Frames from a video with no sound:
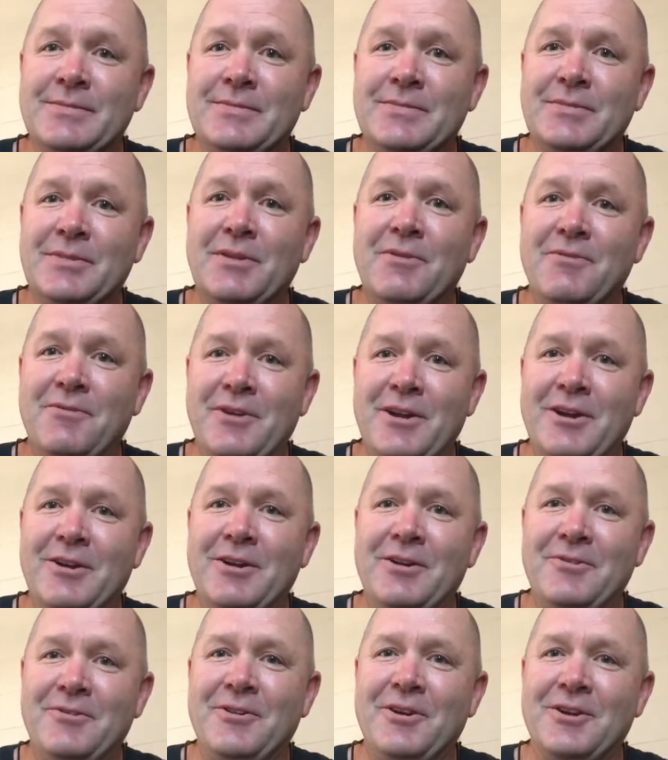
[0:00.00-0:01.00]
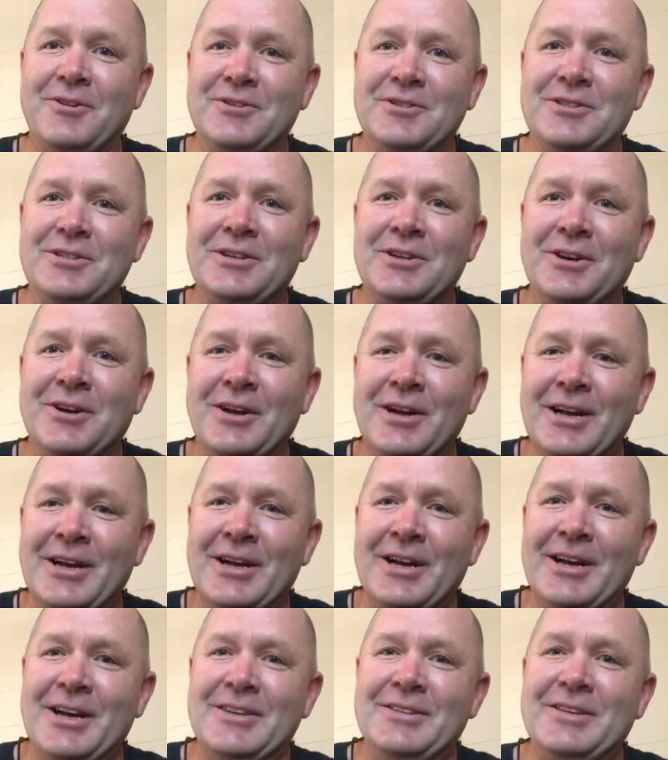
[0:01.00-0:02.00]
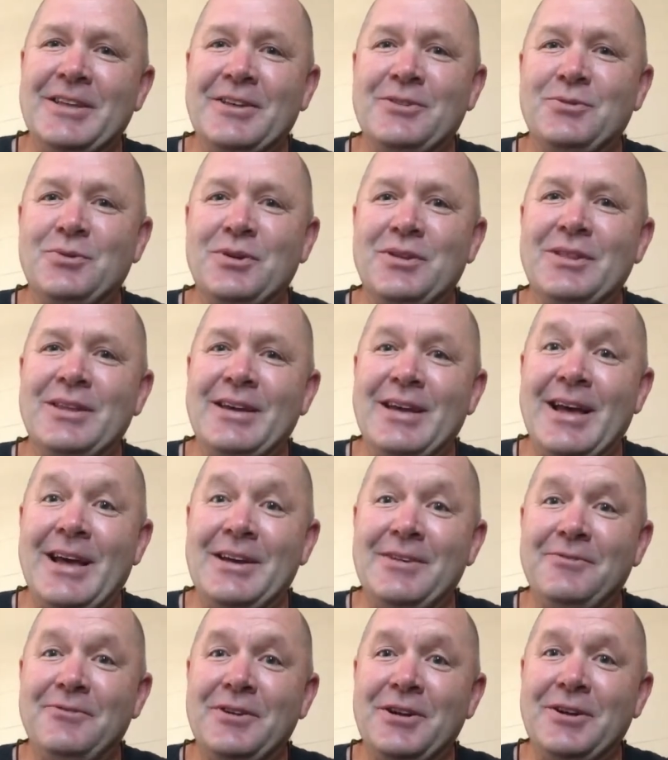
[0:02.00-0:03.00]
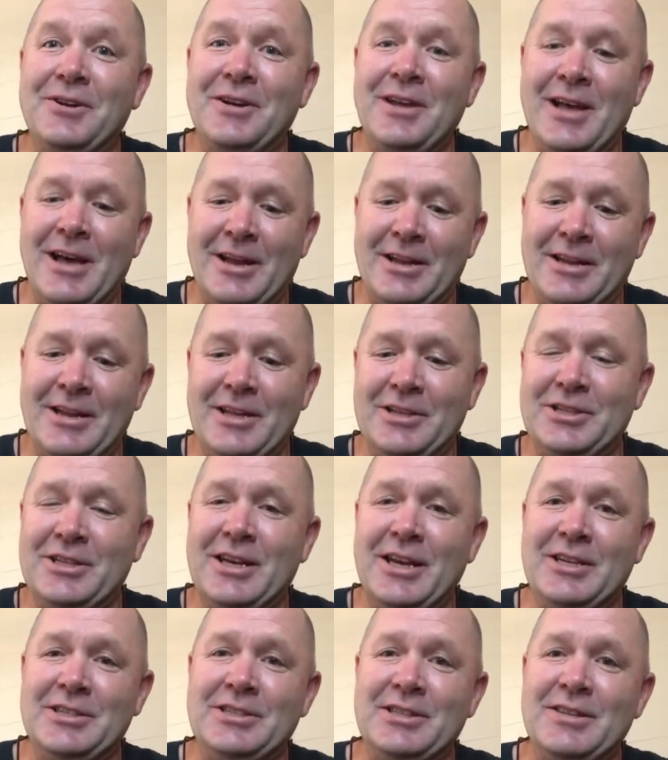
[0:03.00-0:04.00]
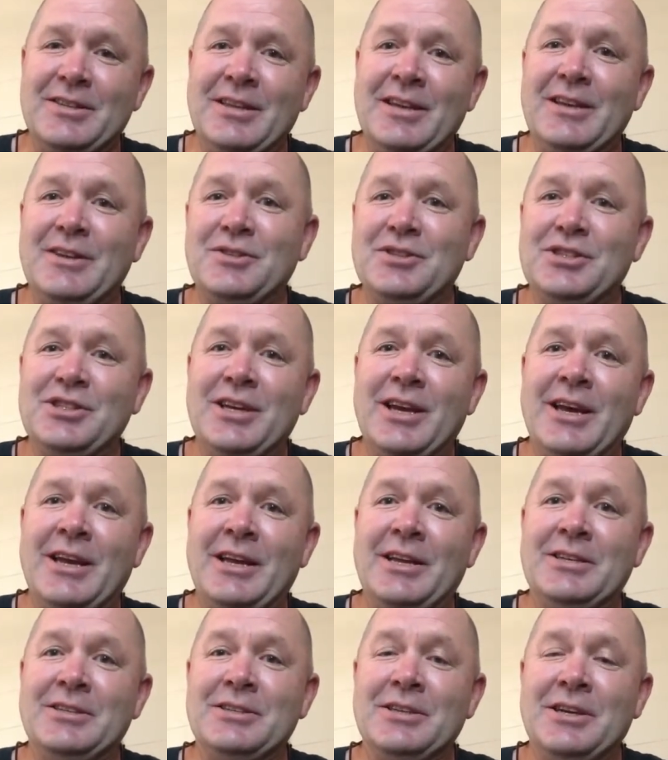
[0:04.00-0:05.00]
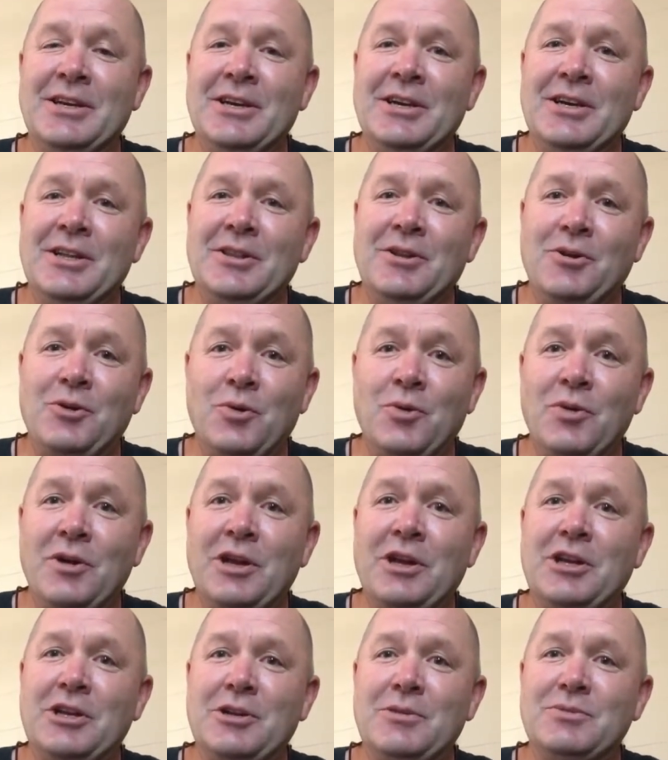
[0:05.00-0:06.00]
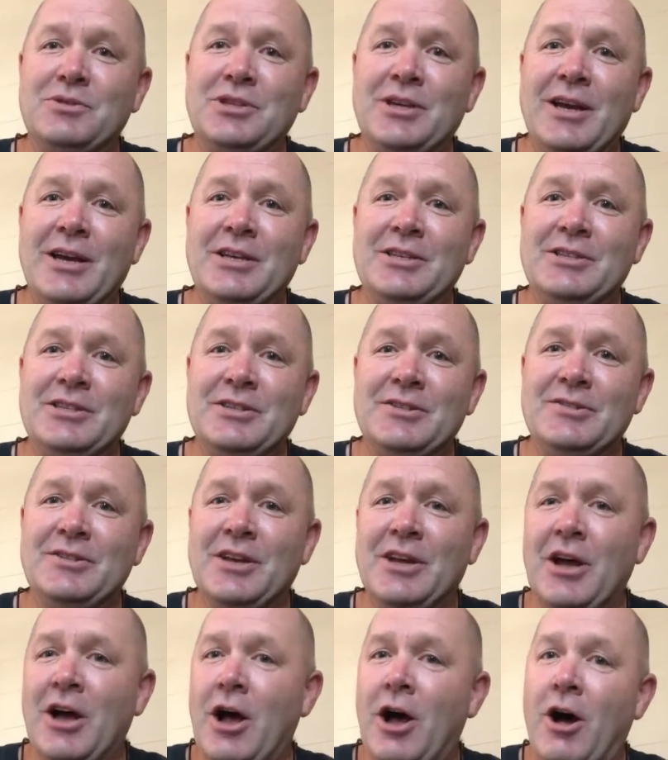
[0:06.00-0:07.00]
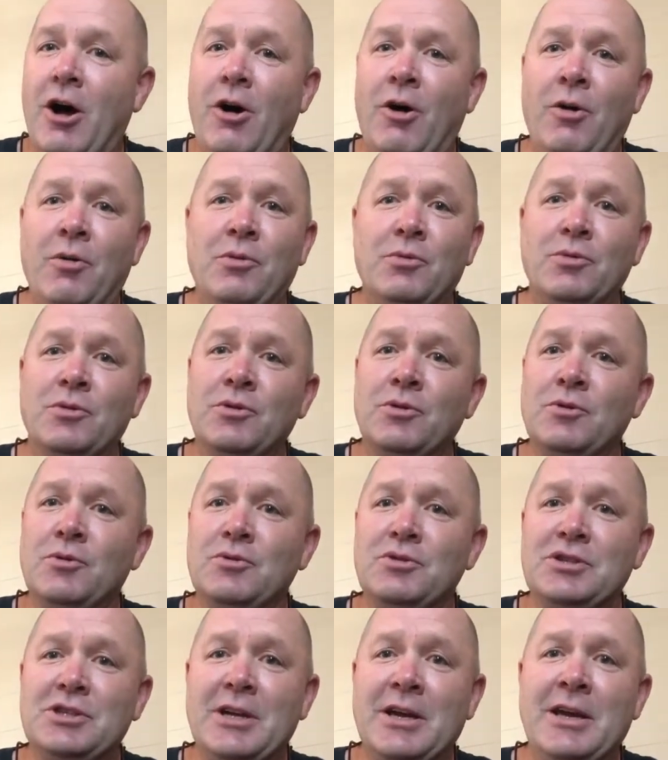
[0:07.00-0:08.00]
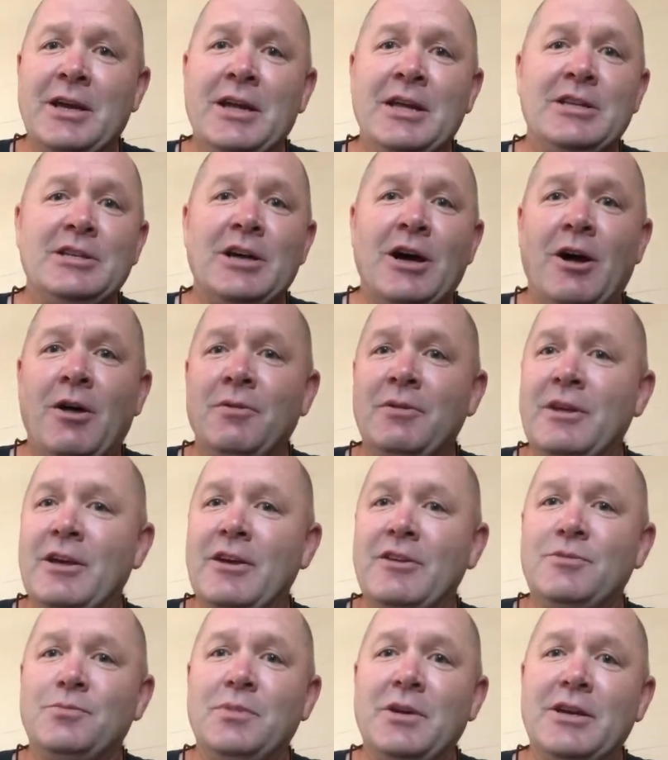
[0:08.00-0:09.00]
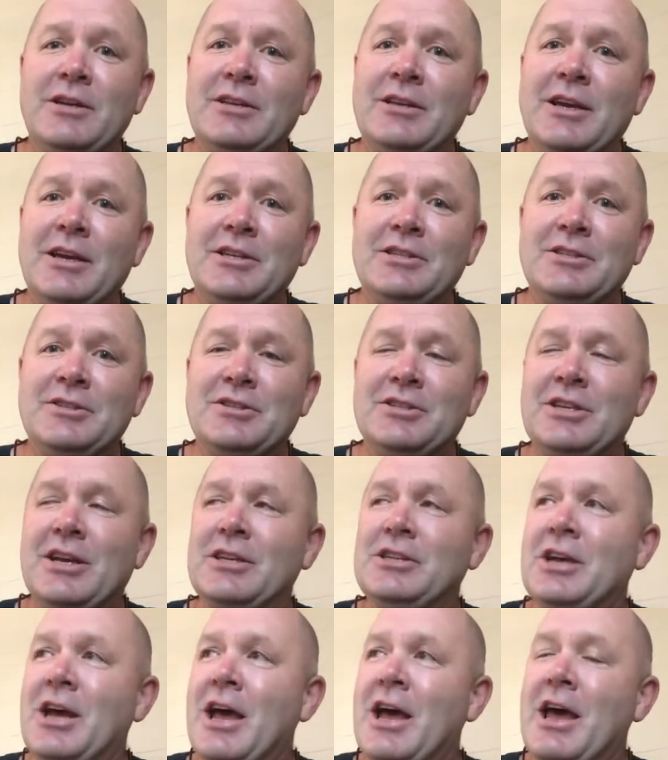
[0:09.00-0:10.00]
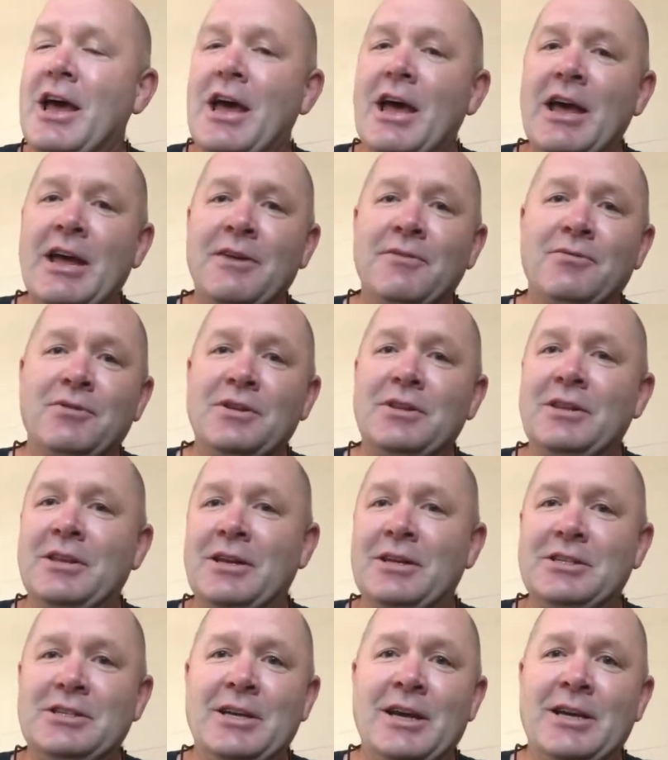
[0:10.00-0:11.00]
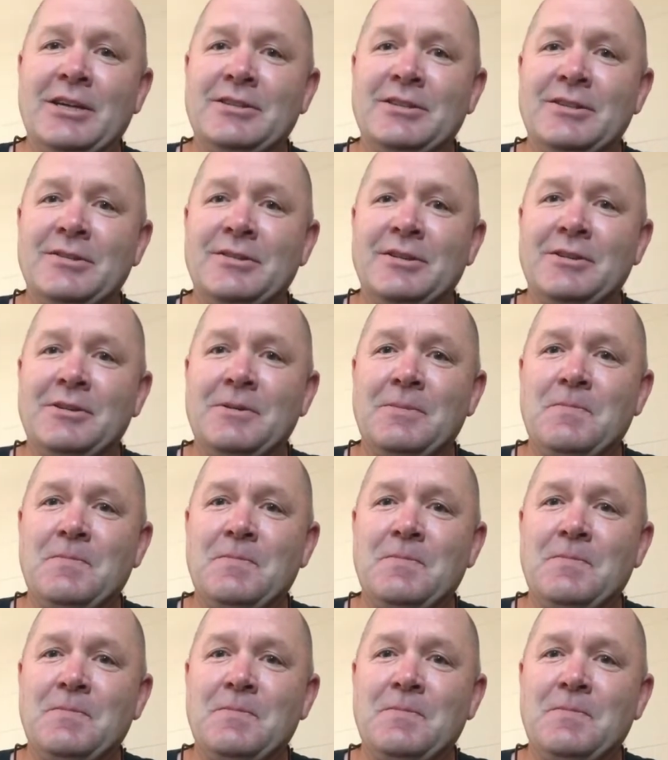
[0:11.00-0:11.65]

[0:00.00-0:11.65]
The very first year. So that's one thing I have figured out in education. Things change. The curriculum changes. All the rules change. All the expectations change. Everything changes.